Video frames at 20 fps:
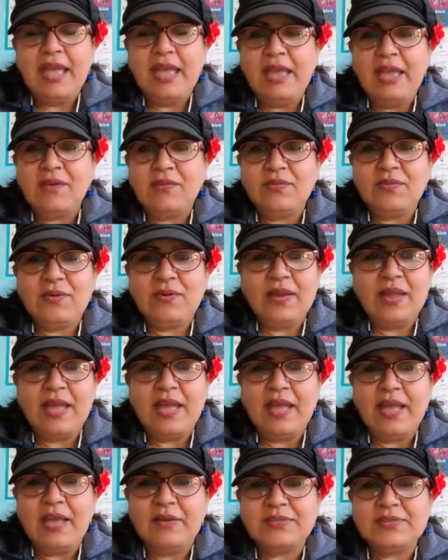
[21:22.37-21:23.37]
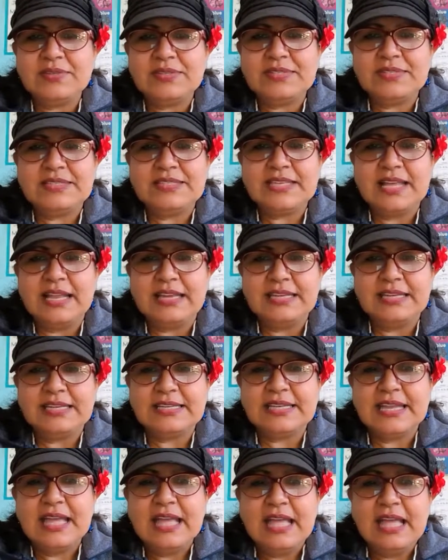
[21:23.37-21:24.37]
ever have done
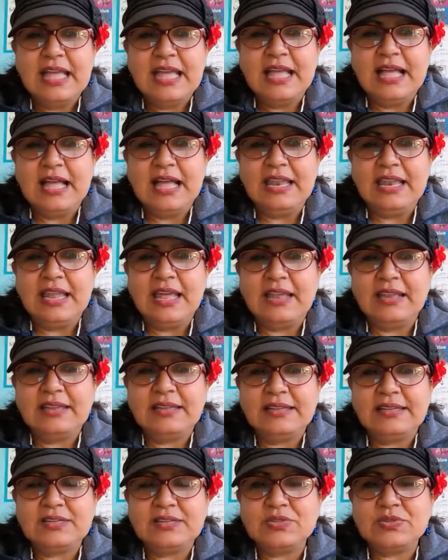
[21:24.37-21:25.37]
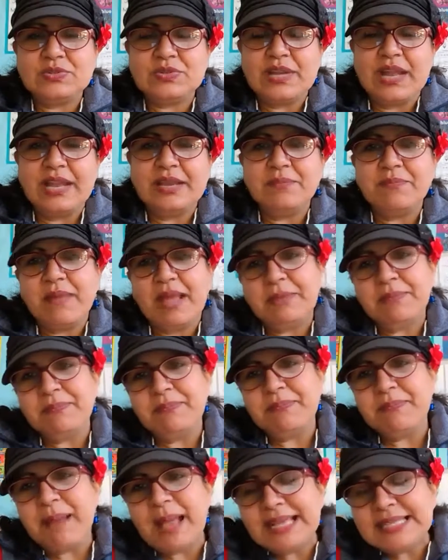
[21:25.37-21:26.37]
it I like to ride my
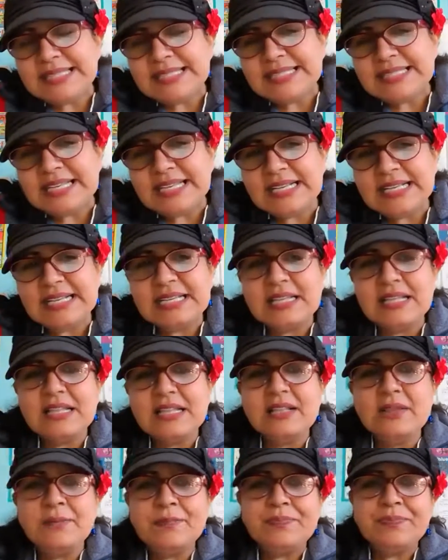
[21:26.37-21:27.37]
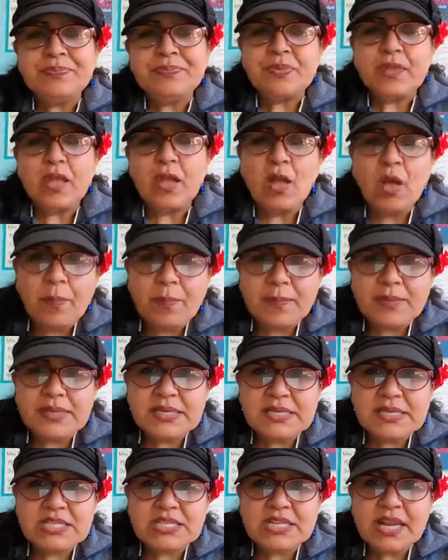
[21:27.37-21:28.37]
bicycle,
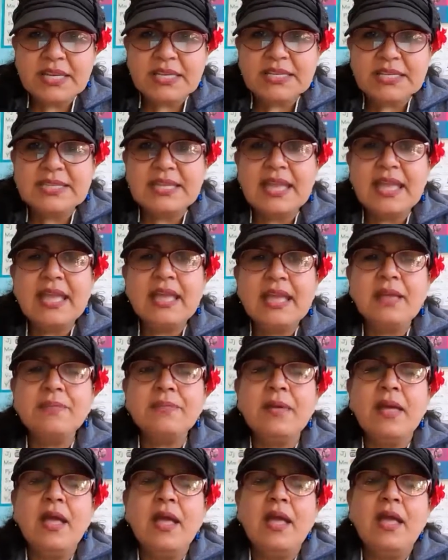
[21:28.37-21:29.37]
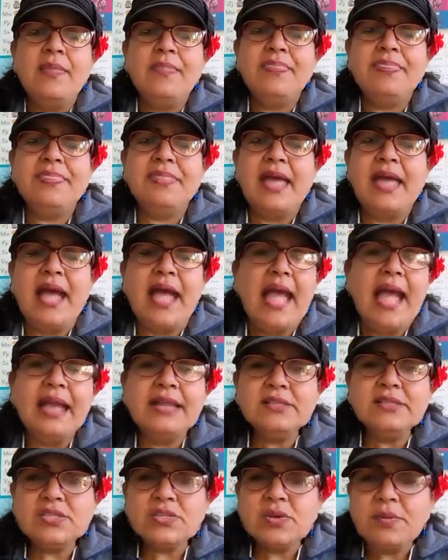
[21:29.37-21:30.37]
open, shut them. The
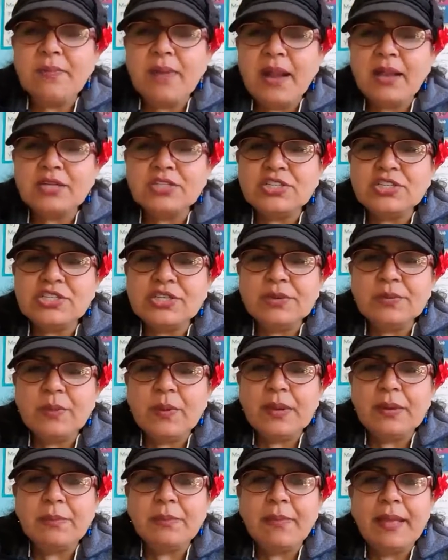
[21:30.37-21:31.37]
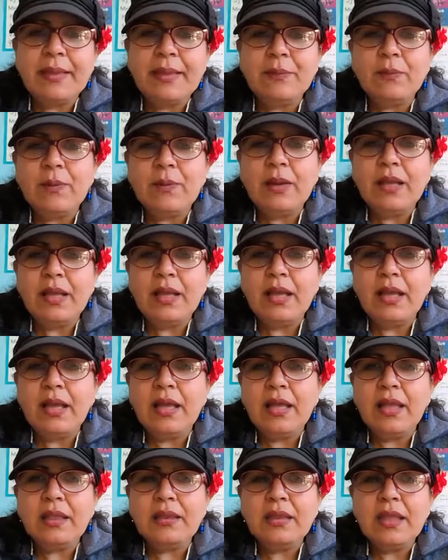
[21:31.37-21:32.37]
ants go marching one by
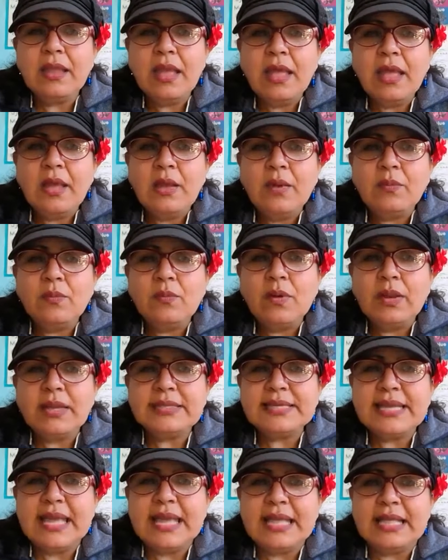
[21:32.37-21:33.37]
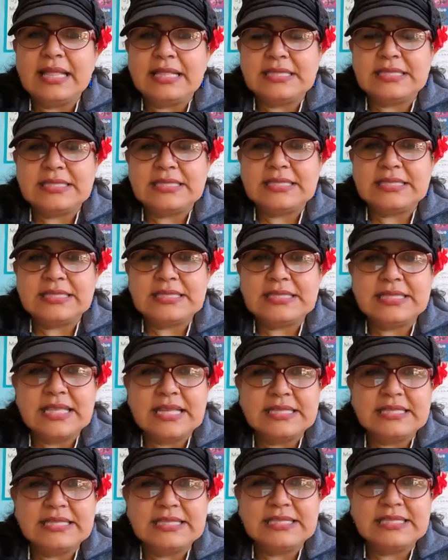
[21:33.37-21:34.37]
one. What else?
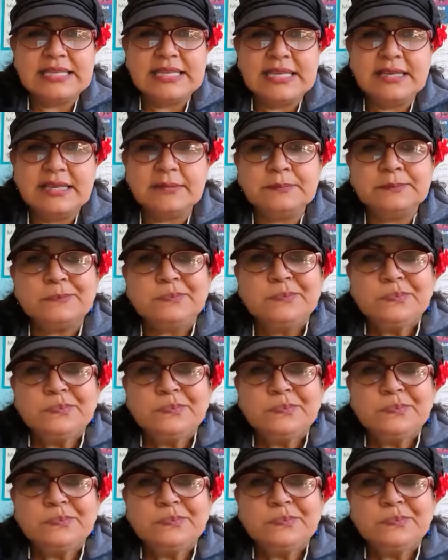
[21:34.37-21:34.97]
Let's see.